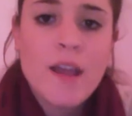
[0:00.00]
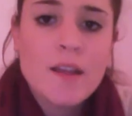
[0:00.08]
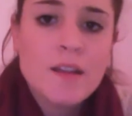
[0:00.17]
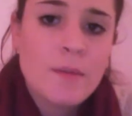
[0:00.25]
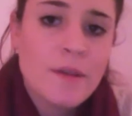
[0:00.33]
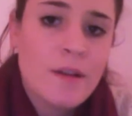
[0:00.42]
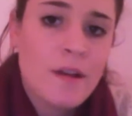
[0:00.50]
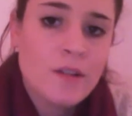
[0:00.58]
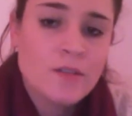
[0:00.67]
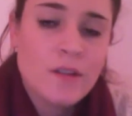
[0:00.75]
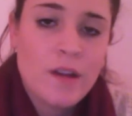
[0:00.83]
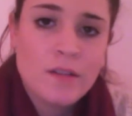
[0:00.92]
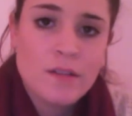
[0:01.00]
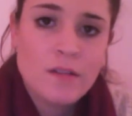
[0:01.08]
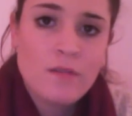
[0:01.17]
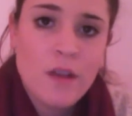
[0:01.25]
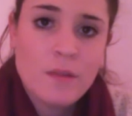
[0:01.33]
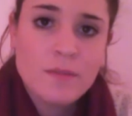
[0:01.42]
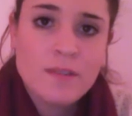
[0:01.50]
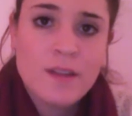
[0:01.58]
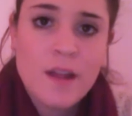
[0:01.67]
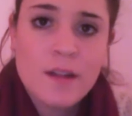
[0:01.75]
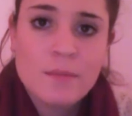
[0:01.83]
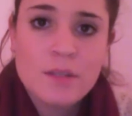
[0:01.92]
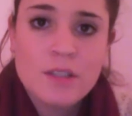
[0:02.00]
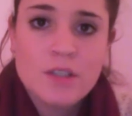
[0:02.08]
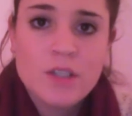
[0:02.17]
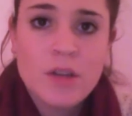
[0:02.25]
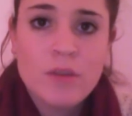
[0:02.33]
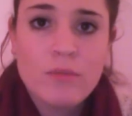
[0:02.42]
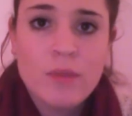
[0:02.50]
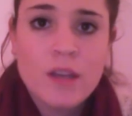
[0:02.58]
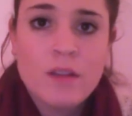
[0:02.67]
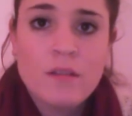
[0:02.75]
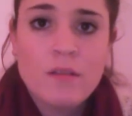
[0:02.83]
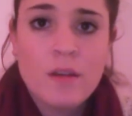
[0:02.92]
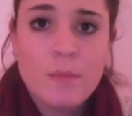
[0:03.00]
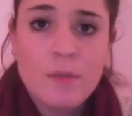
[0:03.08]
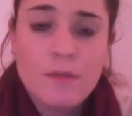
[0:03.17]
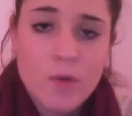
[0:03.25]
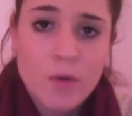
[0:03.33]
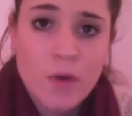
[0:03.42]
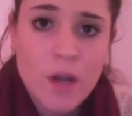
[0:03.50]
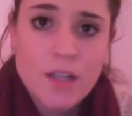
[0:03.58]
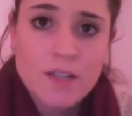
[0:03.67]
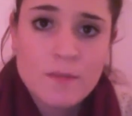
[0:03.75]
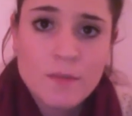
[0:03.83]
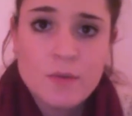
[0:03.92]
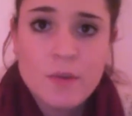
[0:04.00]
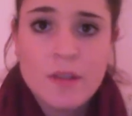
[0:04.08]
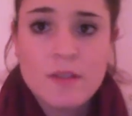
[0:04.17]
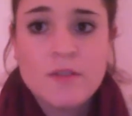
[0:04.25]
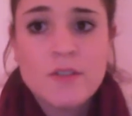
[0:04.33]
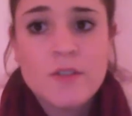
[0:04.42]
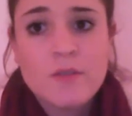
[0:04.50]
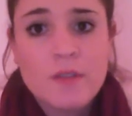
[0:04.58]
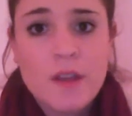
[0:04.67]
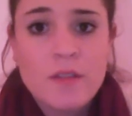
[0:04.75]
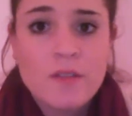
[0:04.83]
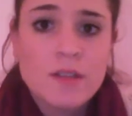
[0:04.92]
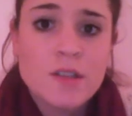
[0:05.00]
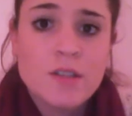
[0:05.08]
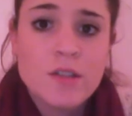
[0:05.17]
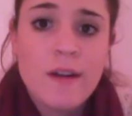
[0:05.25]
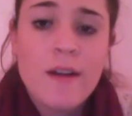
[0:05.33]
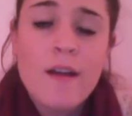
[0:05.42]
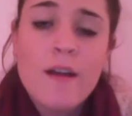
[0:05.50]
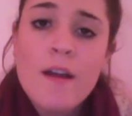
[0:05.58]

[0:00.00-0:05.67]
academic contract involves establishing a written agreement for grades between the student and the teacher.